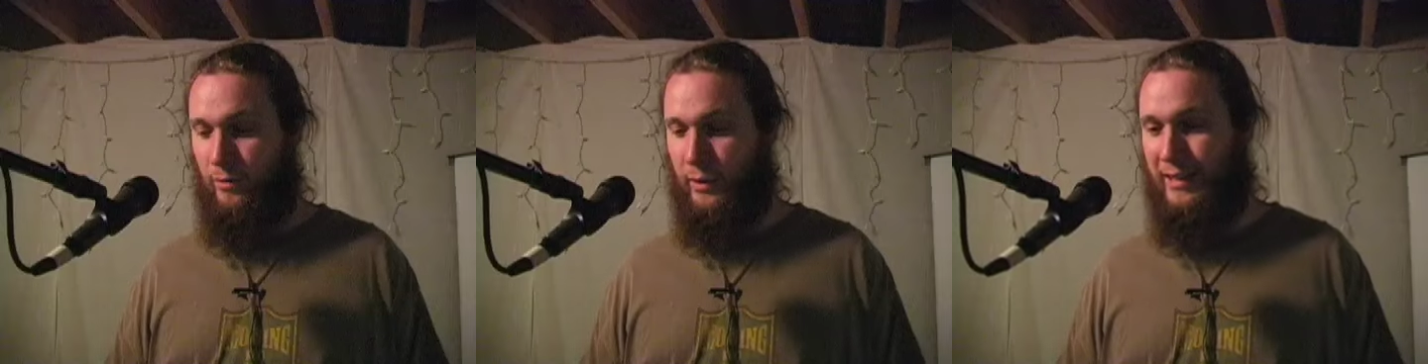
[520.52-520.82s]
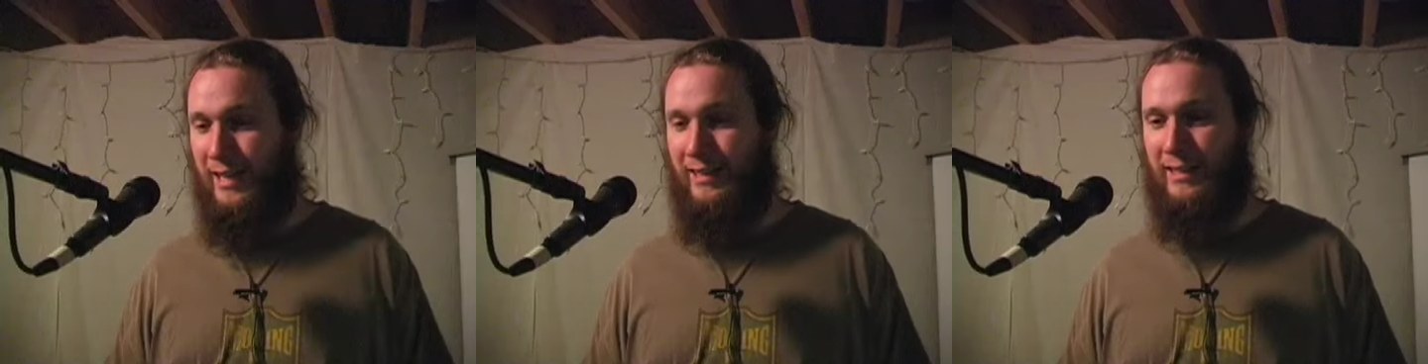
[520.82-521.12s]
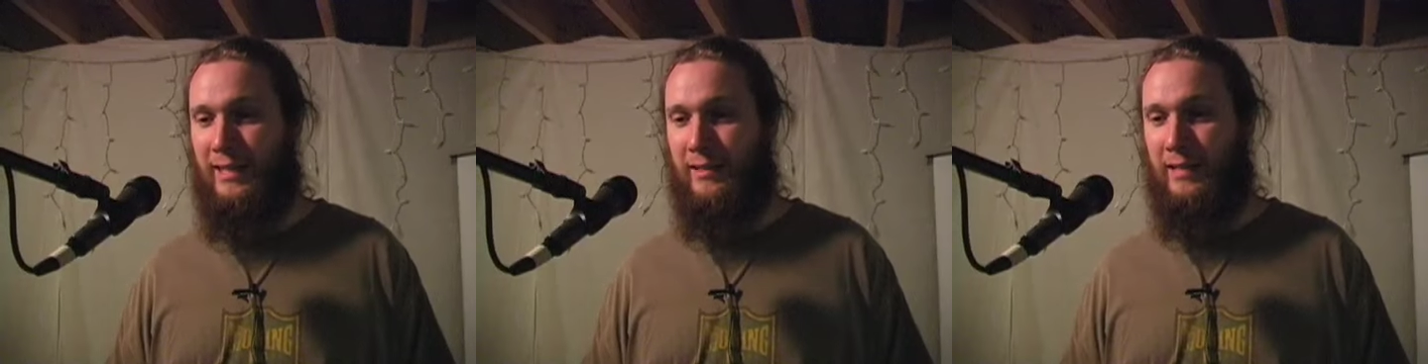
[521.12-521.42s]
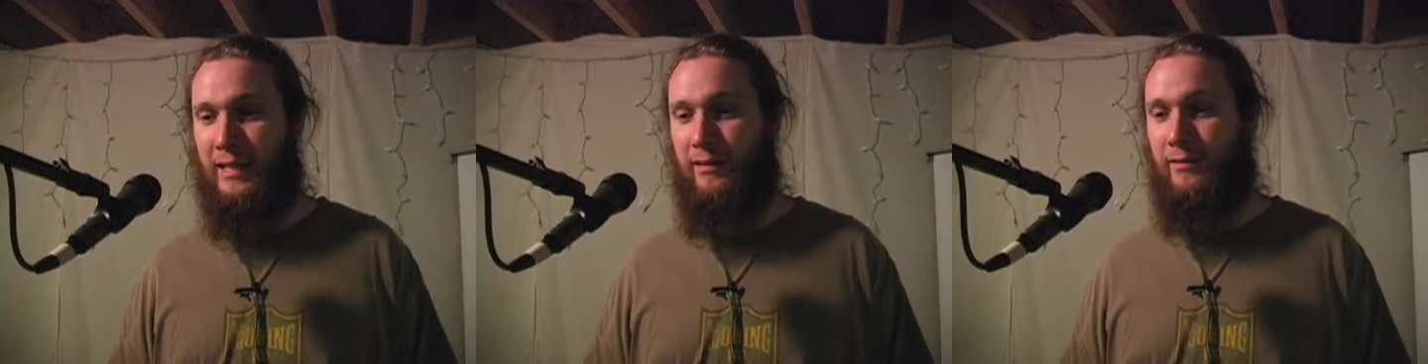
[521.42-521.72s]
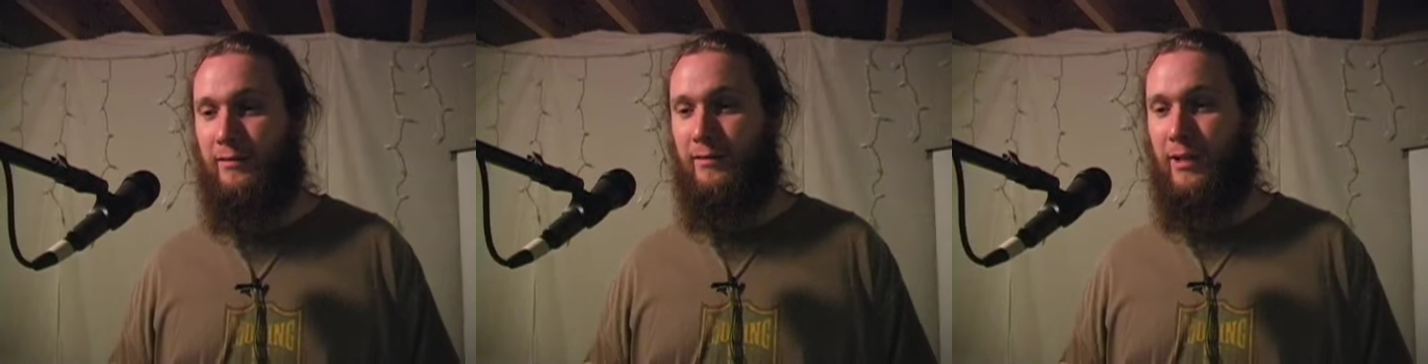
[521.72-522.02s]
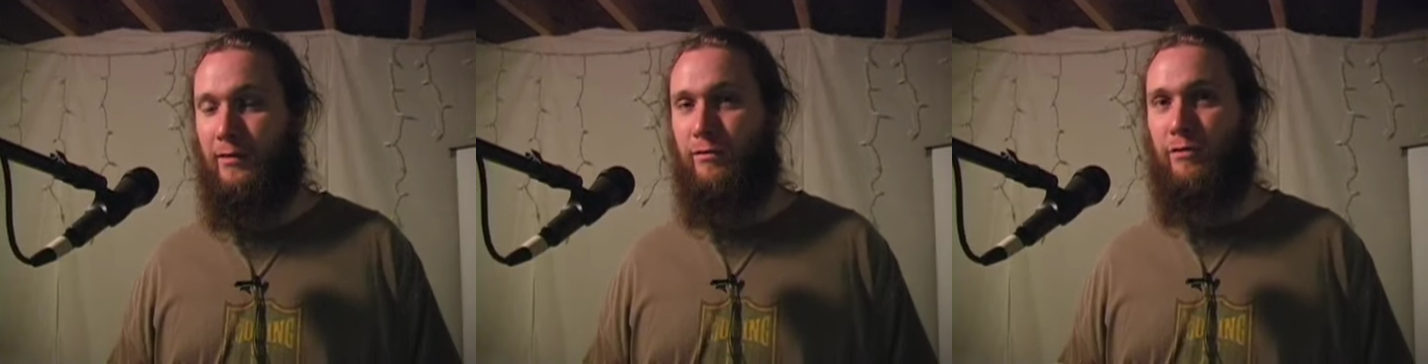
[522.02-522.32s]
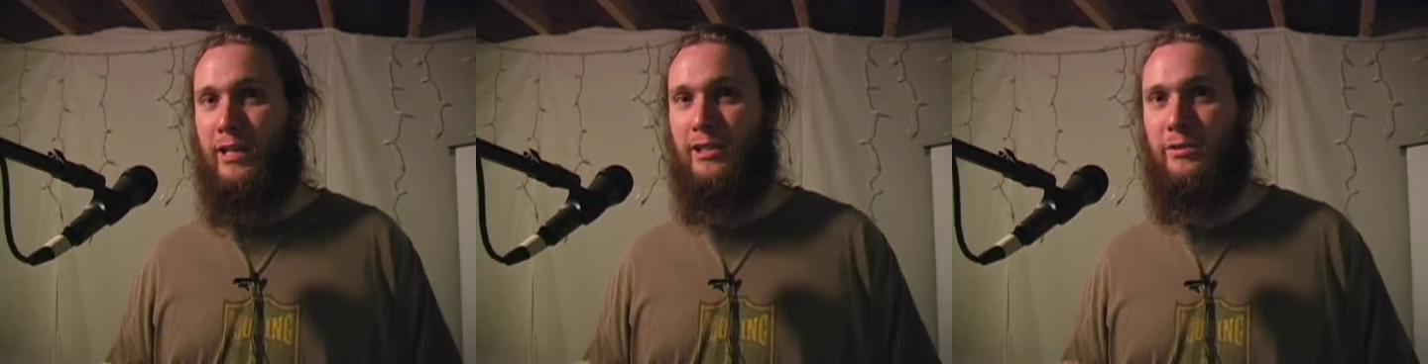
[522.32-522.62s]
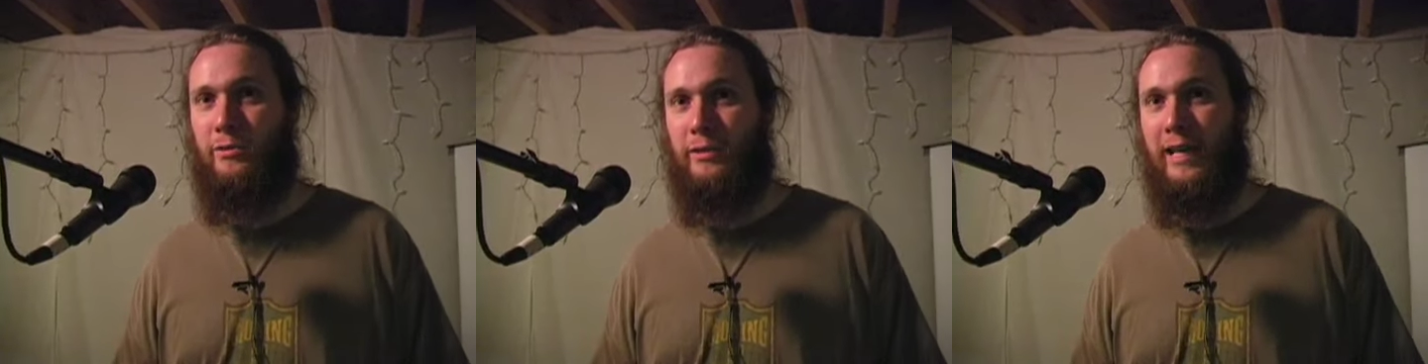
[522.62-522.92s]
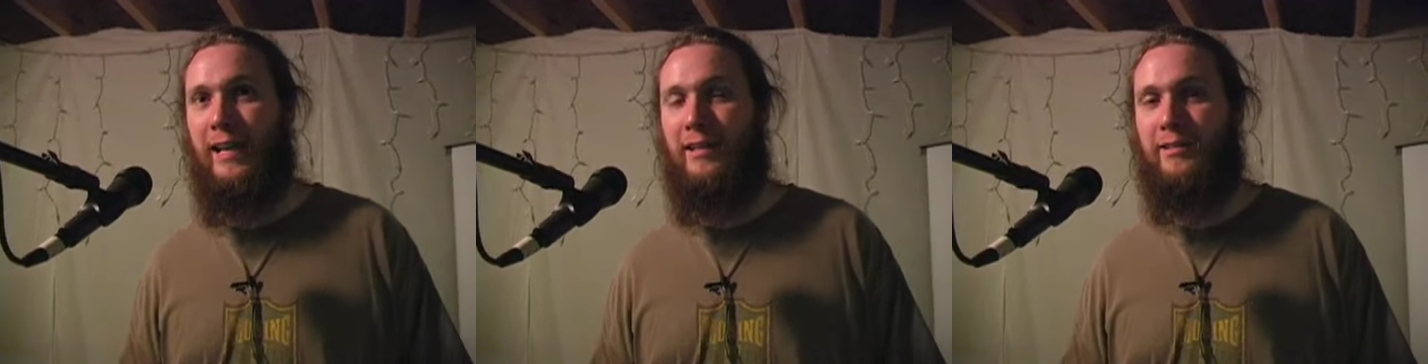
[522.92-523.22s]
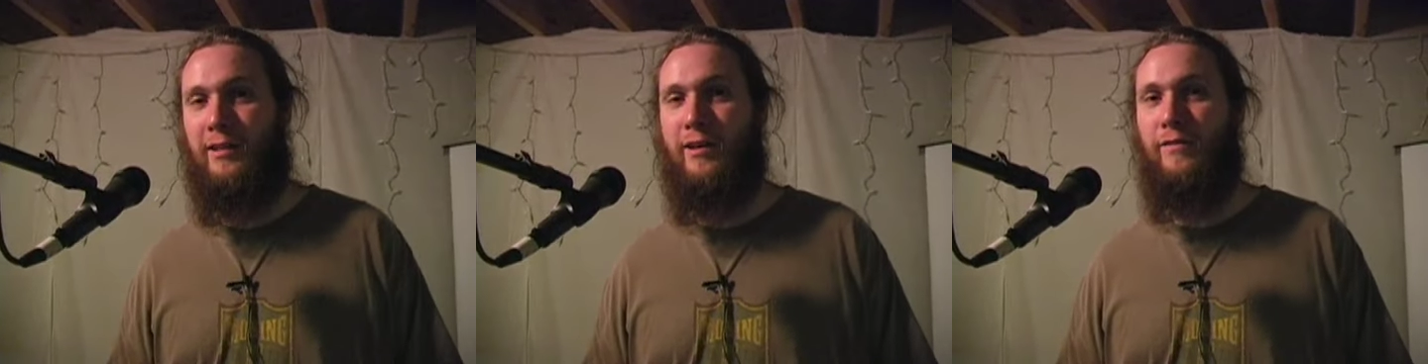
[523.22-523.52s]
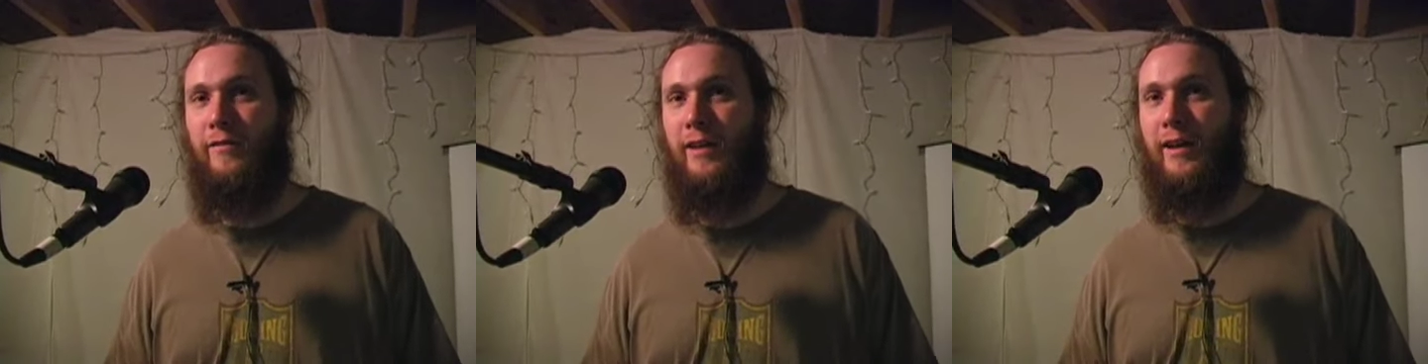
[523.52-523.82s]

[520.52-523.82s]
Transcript: we tend to eat like a lot of fresh organic stuff,